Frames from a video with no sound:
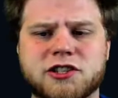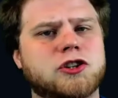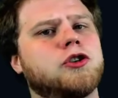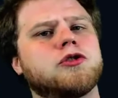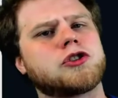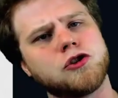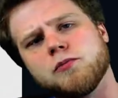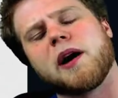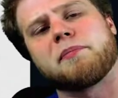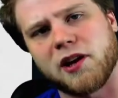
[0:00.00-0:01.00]
to suit
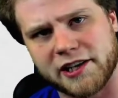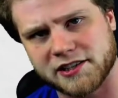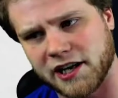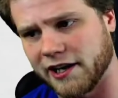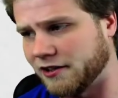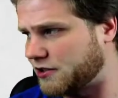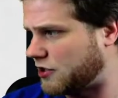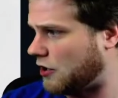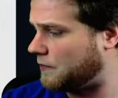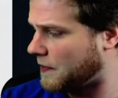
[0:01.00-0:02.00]
my play style.
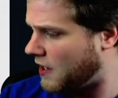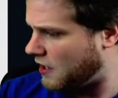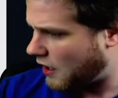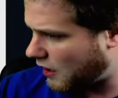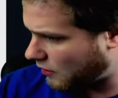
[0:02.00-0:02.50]
So, all